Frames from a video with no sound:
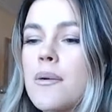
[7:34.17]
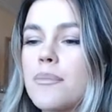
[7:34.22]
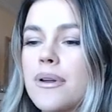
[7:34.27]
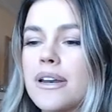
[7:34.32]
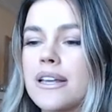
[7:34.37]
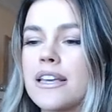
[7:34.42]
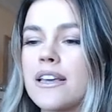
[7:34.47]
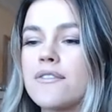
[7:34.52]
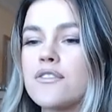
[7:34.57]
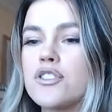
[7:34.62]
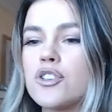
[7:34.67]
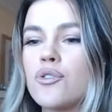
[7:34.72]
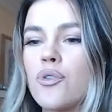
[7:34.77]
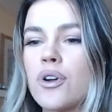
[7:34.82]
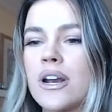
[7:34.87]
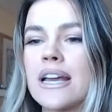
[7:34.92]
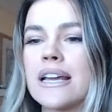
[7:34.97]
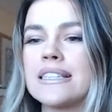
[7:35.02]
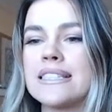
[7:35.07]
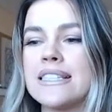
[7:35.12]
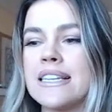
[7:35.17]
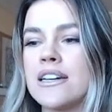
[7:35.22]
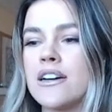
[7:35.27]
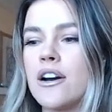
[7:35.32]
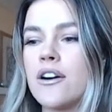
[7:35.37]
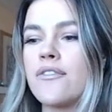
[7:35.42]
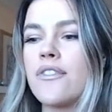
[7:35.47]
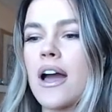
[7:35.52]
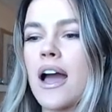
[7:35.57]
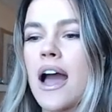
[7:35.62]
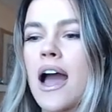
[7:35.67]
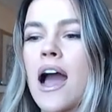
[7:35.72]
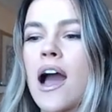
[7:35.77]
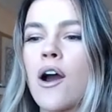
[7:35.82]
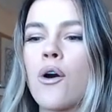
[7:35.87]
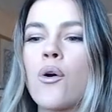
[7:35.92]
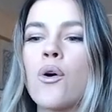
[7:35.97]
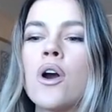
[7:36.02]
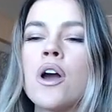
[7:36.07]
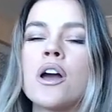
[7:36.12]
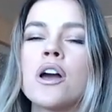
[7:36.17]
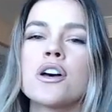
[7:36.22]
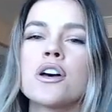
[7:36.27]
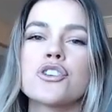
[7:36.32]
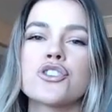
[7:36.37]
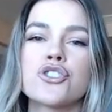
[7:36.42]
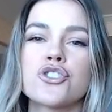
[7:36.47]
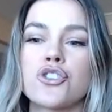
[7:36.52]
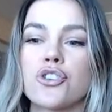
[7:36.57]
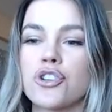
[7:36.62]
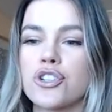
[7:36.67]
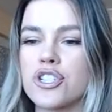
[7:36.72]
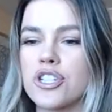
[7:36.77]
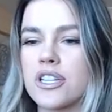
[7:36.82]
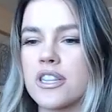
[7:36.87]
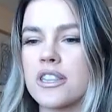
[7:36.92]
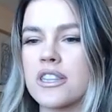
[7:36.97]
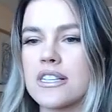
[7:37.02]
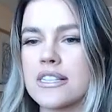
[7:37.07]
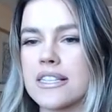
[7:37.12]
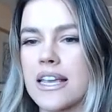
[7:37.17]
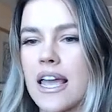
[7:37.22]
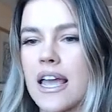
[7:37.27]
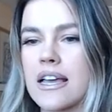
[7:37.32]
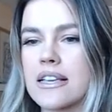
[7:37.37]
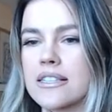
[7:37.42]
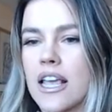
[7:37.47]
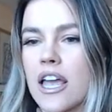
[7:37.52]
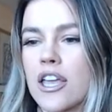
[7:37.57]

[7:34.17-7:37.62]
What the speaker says: but it gives you an idea of how searched this is.